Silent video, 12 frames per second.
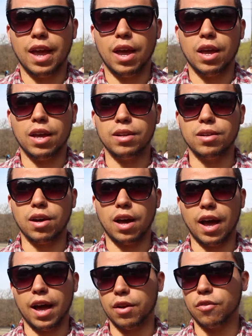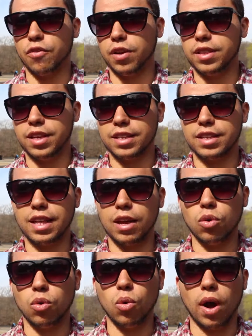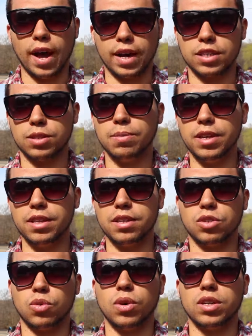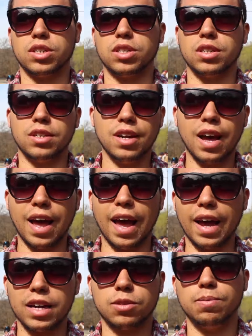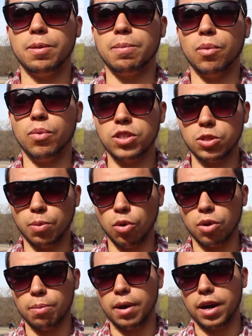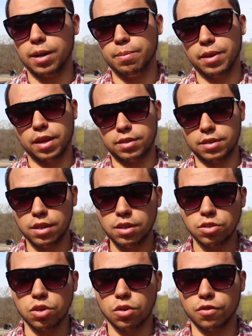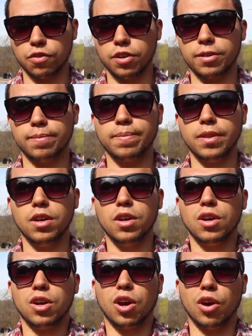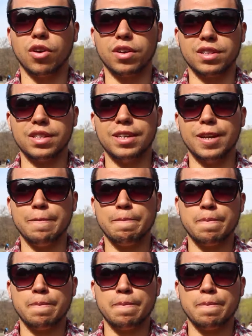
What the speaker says: And I had a friend the other day who asked me this question, not asked me, but we spoke about it because his girlfriend currently